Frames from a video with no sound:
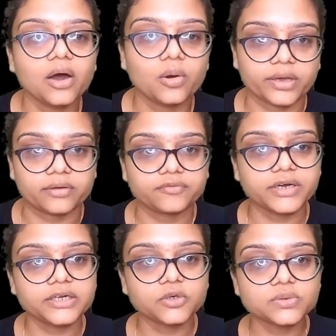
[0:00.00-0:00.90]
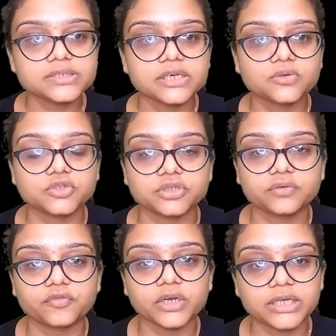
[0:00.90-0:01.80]
Okay, find 2
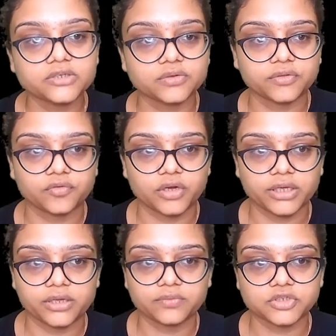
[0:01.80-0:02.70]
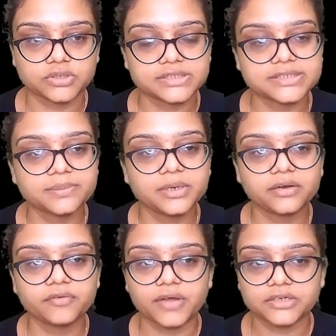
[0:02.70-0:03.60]
solutions for each of the following equations.
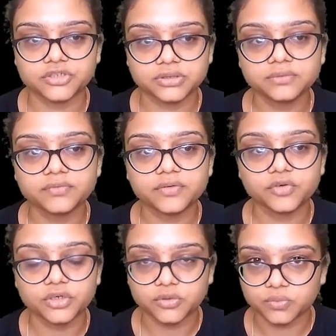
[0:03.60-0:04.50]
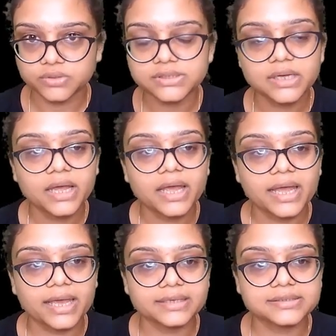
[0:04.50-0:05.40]
Similar fashion, we would use
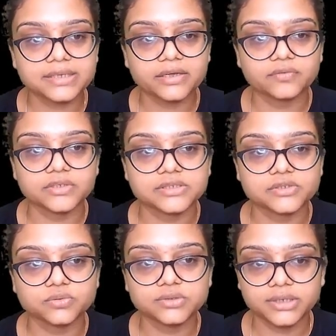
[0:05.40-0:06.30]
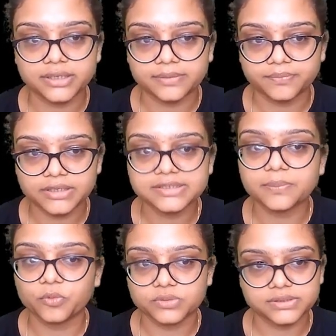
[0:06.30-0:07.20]
x equals to 3.
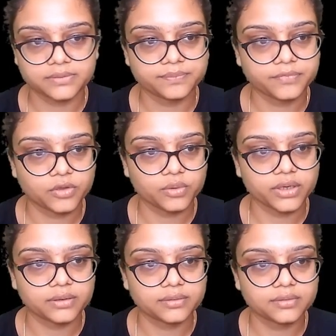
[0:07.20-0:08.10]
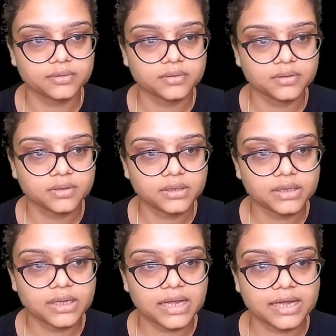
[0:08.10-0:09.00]
Suppose. Okay,
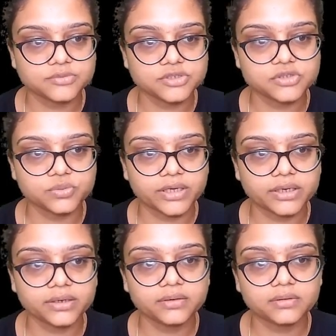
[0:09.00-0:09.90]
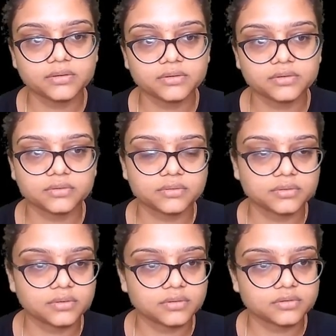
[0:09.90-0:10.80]
I'm just doing it.
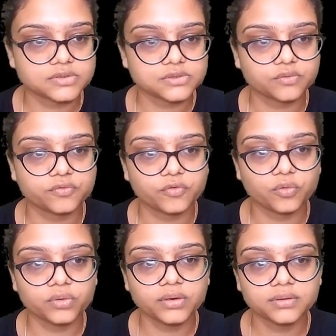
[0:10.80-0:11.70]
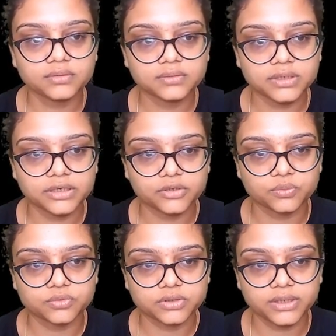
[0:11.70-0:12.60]
So 4
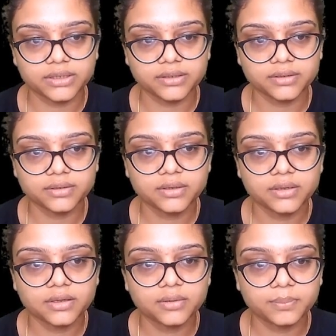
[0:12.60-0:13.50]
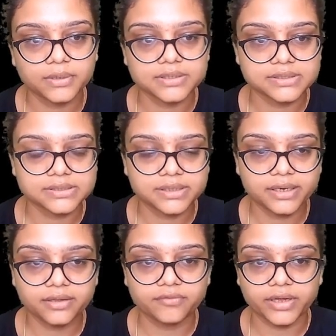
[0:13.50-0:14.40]
into 3 plus
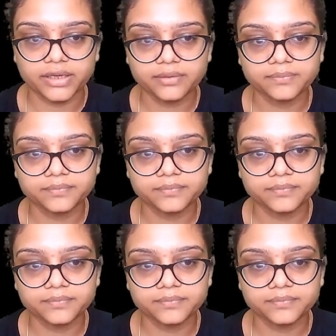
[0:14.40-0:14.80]
3y